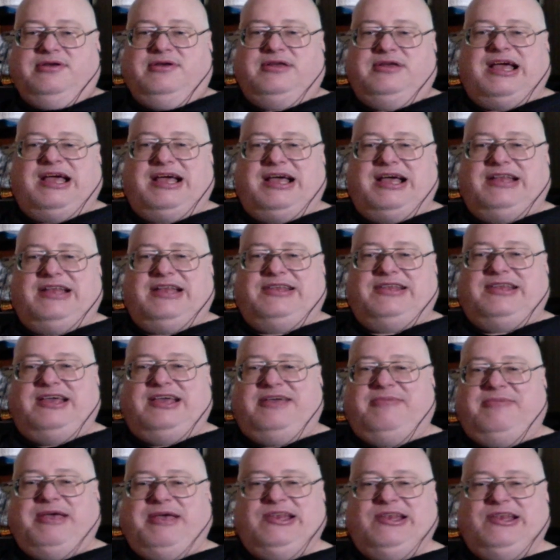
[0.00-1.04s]
God damn,
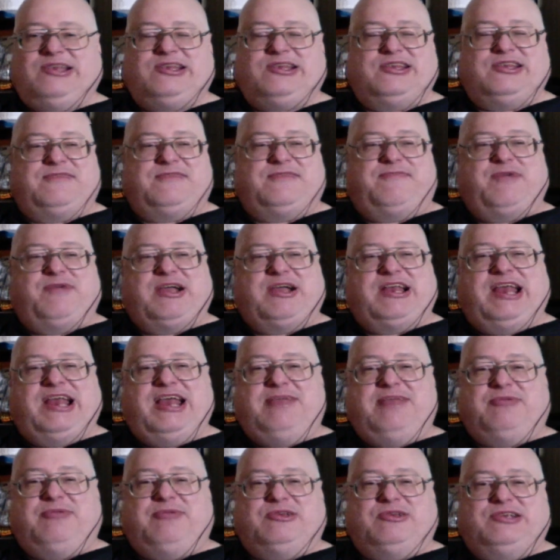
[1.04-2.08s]
man, this is some fucking
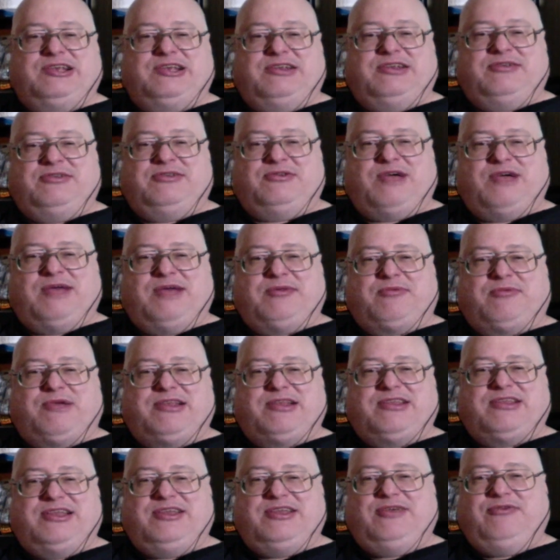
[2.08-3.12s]
Hannibal shit. Do I have the right
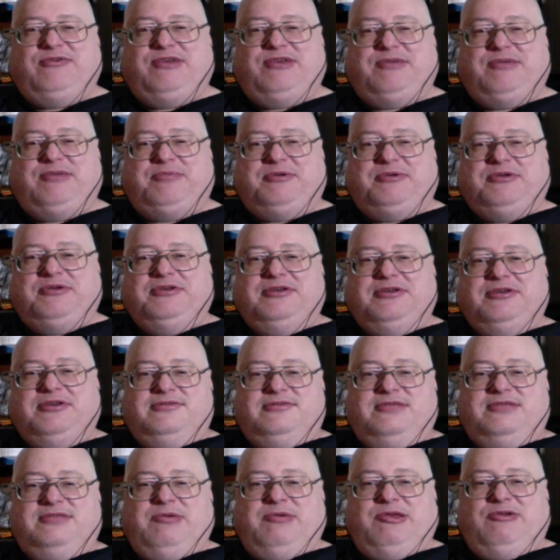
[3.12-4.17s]
thing queued up?
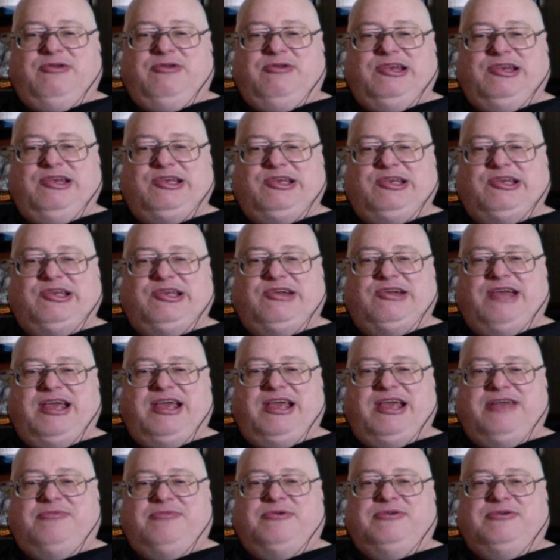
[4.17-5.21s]
They be doing this shit on
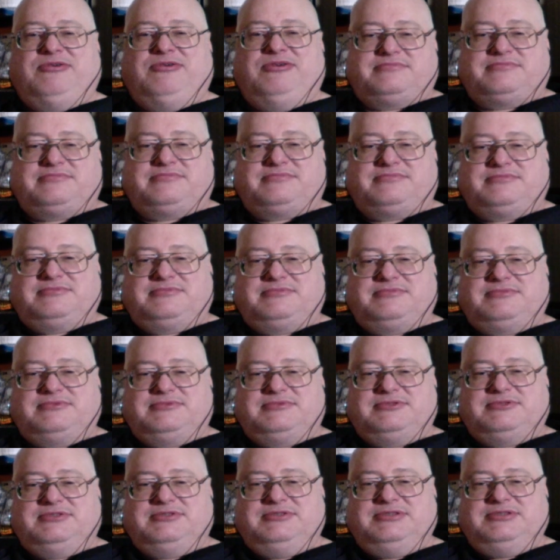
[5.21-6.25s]
Hannibal.
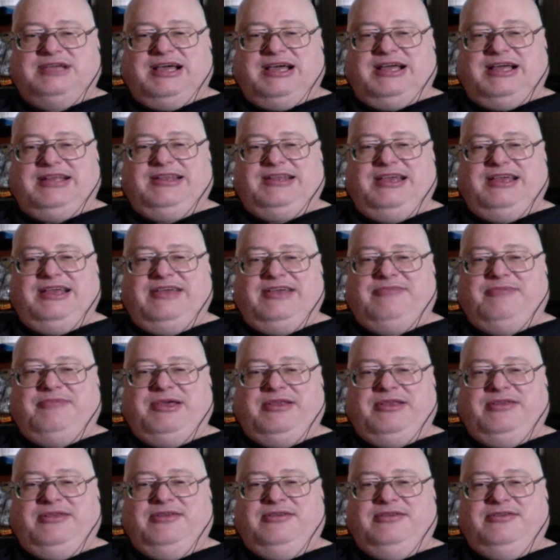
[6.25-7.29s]
God damn,
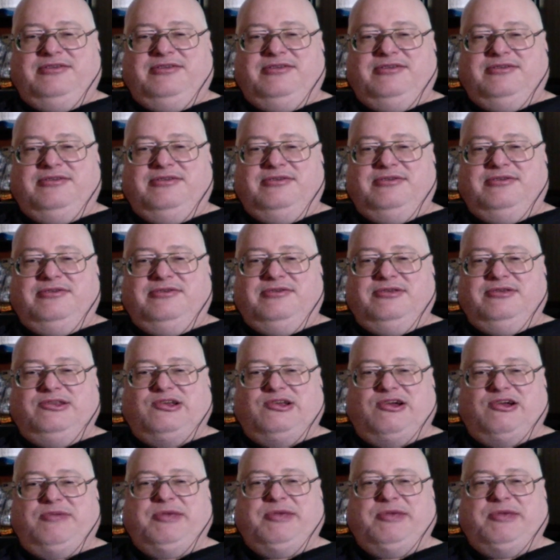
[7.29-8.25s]
man. Turning me